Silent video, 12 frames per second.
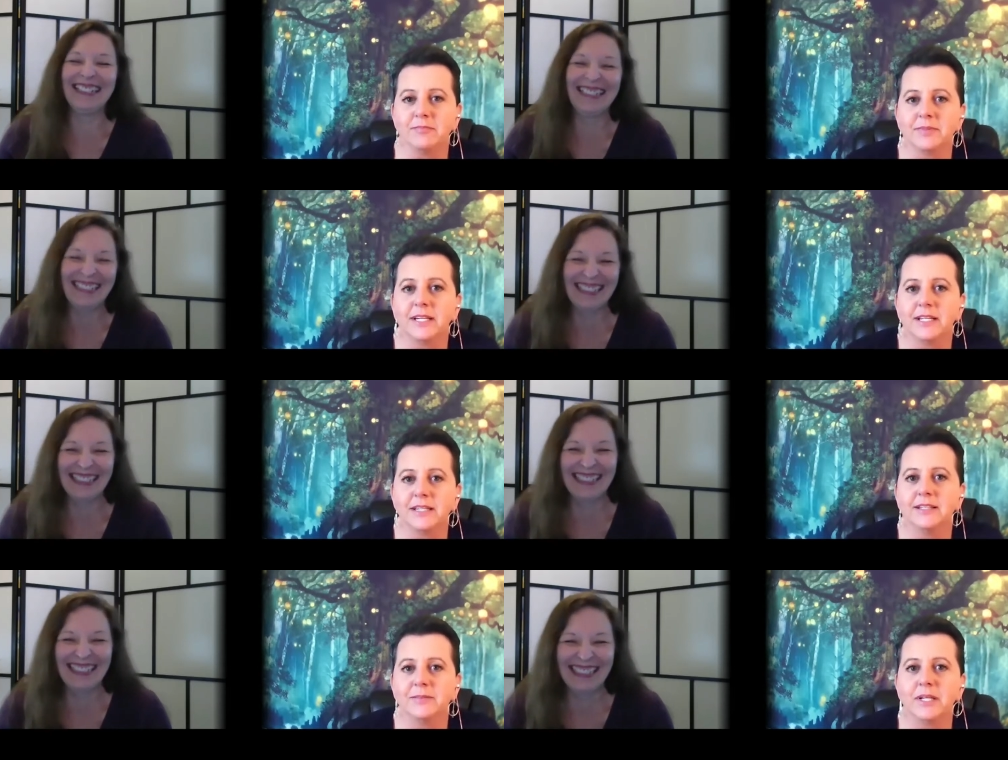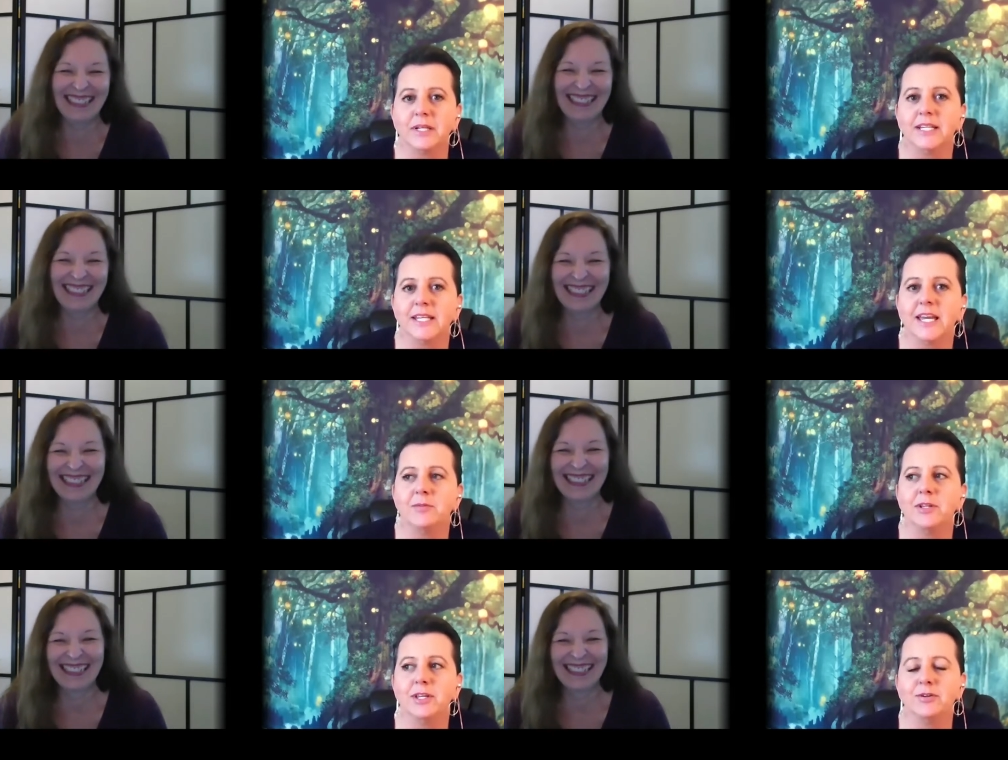Speaker 1: playing the playing the game
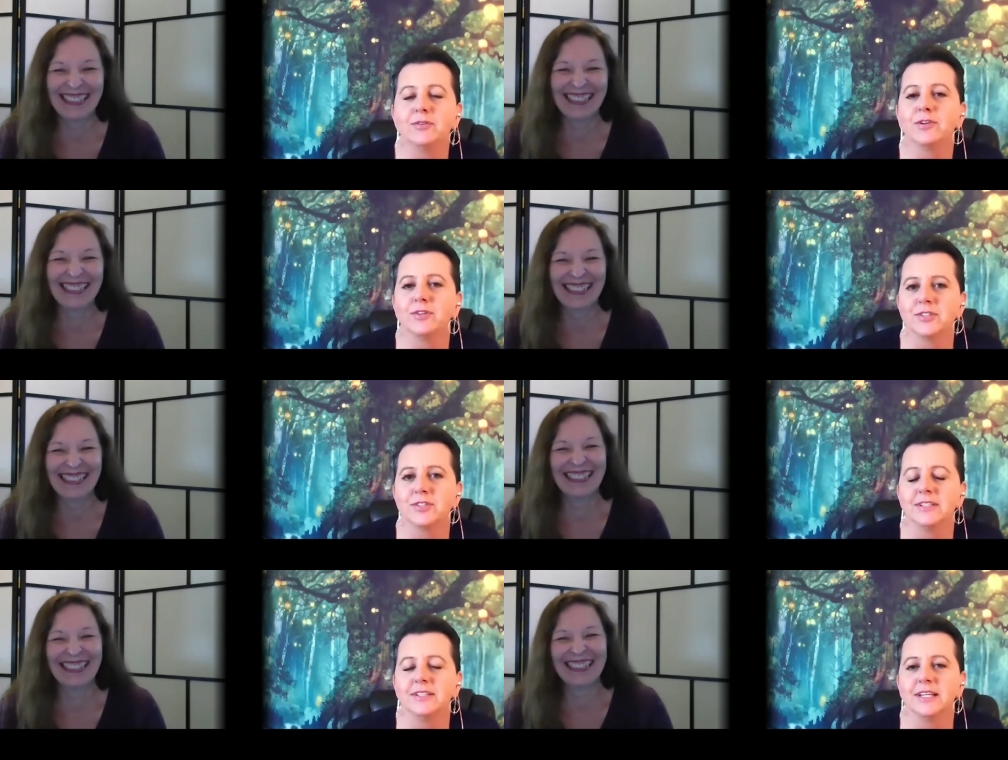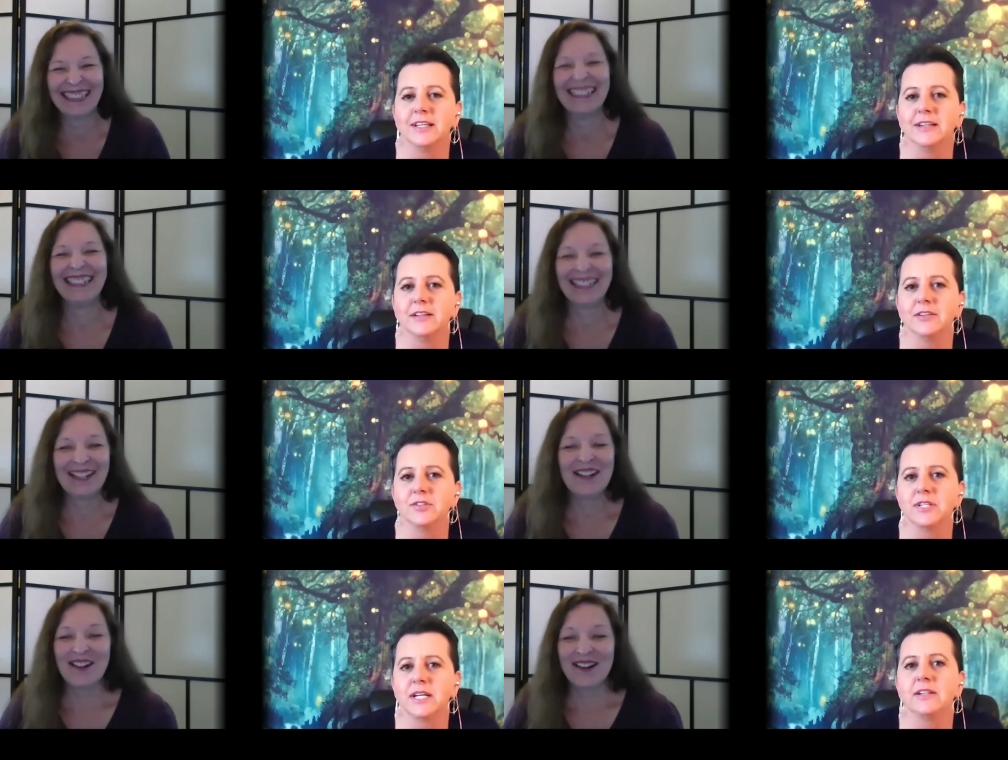of the universe and and
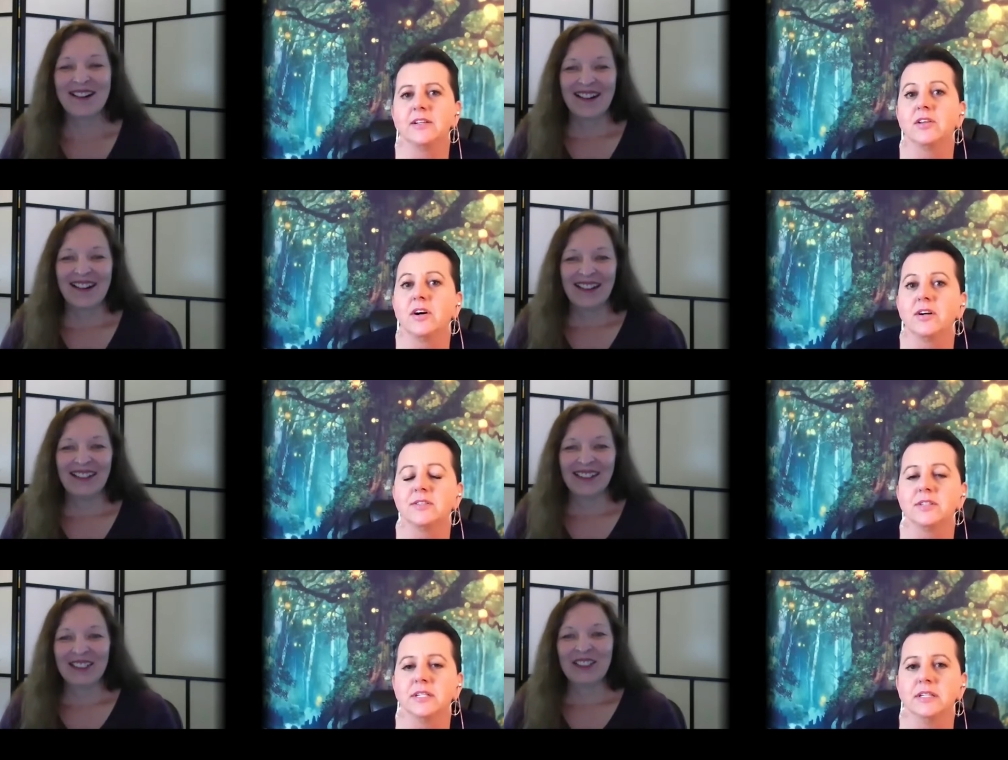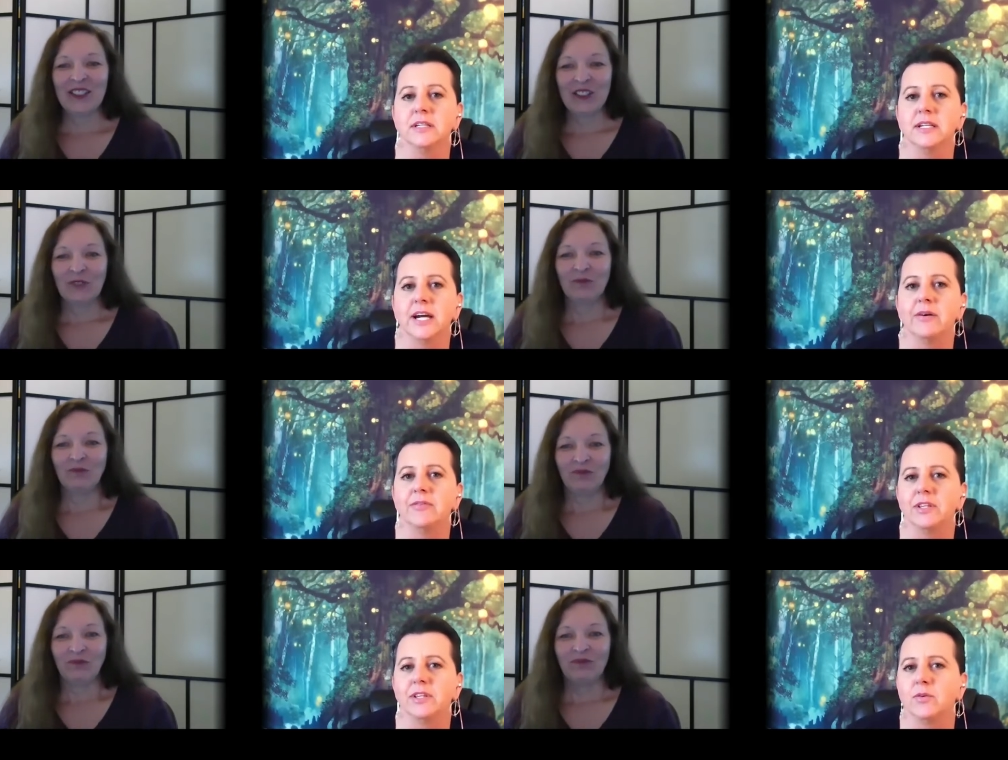understanding the laws and and how
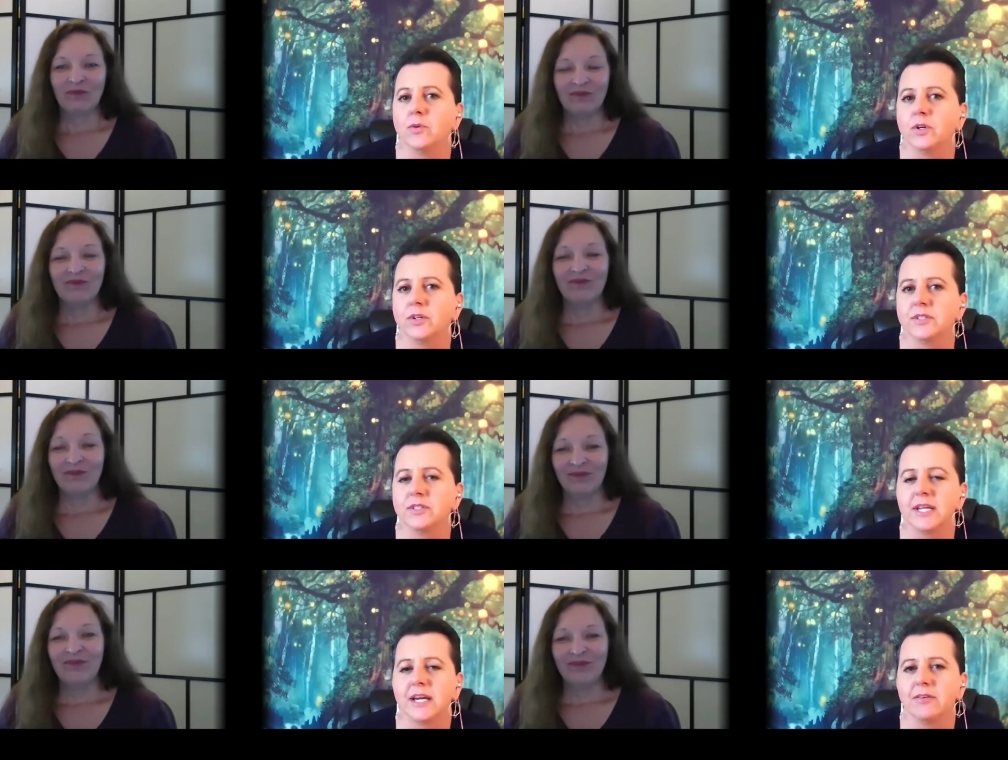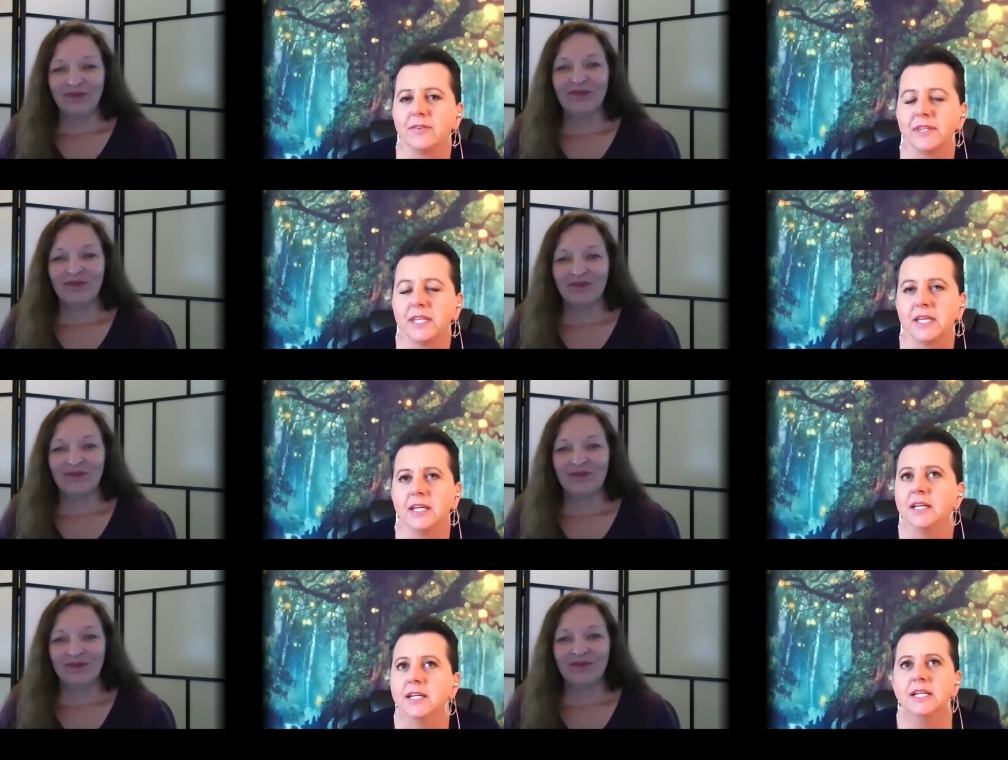everything works and how everything